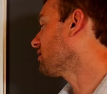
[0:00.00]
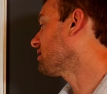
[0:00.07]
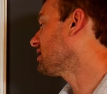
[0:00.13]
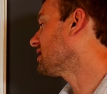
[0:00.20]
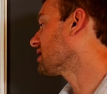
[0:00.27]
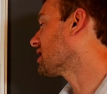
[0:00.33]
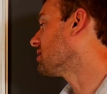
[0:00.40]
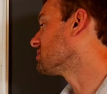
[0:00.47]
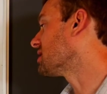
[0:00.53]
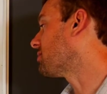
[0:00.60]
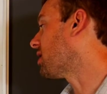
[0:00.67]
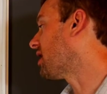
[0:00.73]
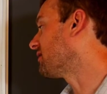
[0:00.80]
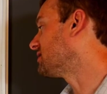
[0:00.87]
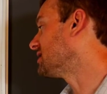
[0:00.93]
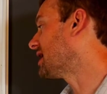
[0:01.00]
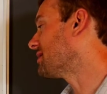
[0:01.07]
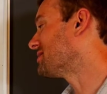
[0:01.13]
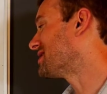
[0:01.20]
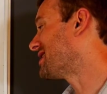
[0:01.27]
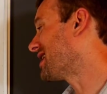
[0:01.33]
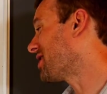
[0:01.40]
other thing that comes up
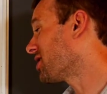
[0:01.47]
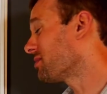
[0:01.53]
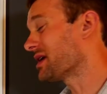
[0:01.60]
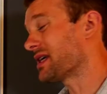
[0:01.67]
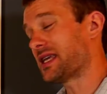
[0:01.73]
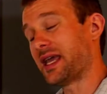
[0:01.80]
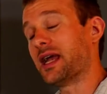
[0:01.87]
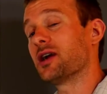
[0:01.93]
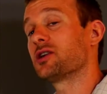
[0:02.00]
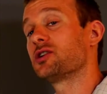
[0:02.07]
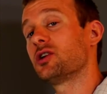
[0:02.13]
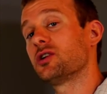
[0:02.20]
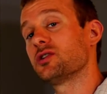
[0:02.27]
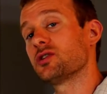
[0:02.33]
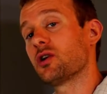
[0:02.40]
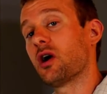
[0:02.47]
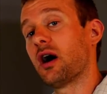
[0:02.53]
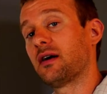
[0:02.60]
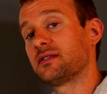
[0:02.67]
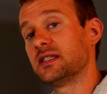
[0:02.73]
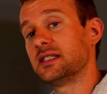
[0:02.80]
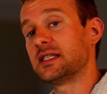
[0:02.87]
oftentimes is the Arabic characters are
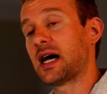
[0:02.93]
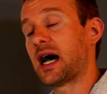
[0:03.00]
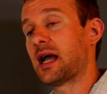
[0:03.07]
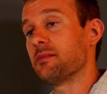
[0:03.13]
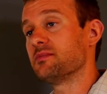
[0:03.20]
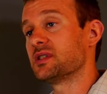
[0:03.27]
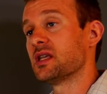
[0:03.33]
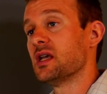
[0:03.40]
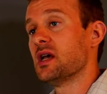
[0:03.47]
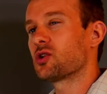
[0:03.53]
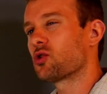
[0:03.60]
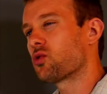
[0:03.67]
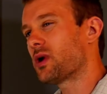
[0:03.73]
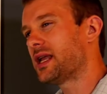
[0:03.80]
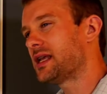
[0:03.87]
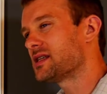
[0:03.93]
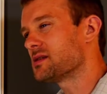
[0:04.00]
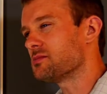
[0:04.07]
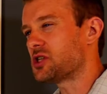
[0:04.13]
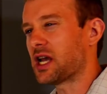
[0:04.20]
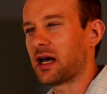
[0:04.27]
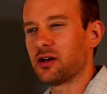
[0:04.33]
oftentimes creating
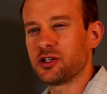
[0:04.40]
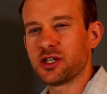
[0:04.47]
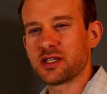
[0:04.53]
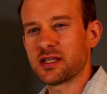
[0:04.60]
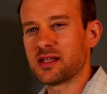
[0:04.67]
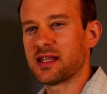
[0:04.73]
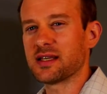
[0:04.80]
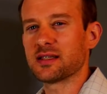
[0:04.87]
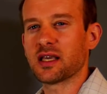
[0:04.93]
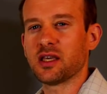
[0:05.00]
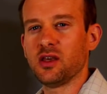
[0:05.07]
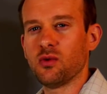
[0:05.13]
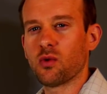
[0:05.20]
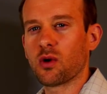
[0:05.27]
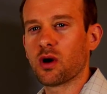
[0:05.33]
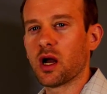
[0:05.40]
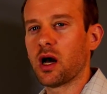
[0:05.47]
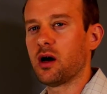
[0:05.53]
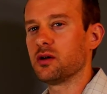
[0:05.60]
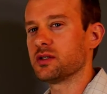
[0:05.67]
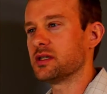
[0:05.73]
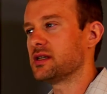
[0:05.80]
some challenges in things like
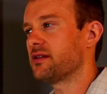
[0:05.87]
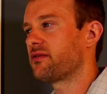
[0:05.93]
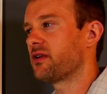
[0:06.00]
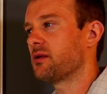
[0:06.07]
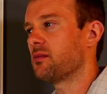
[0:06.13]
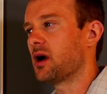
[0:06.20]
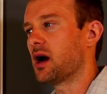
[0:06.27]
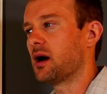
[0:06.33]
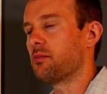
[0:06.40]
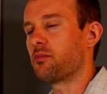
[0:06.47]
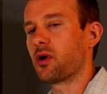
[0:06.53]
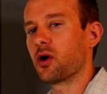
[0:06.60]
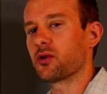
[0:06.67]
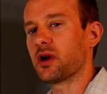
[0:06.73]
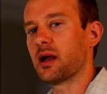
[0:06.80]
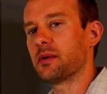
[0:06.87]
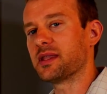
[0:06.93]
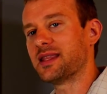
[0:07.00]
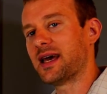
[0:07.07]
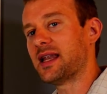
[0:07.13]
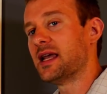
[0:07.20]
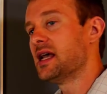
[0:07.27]
URLs and different programming
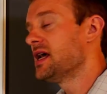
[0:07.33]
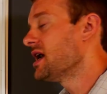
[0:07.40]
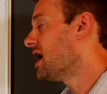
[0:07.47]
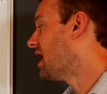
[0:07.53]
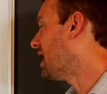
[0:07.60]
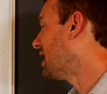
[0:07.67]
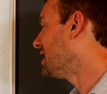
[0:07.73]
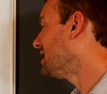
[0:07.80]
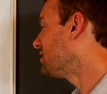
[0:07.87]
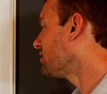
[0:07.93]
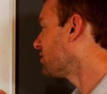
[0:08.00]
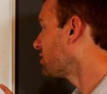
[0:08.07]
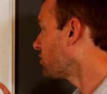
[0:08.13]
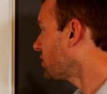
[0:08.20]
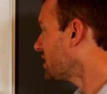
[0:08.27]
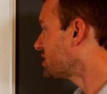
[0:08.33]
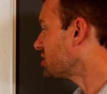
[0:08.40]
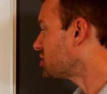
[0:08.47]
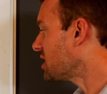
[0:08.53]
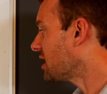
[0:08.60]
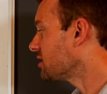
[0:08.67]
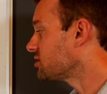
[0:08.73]
that either creates a
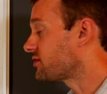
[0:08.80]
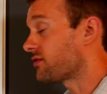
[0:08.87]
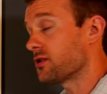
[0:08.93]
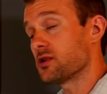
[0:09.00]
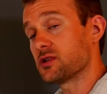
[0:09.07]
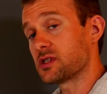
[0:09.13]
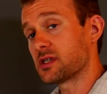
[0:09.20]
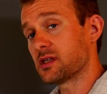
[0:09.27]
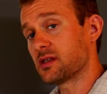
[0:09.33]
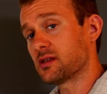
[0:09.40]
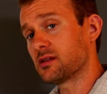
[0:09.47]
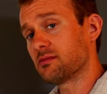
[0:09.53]
challenge for those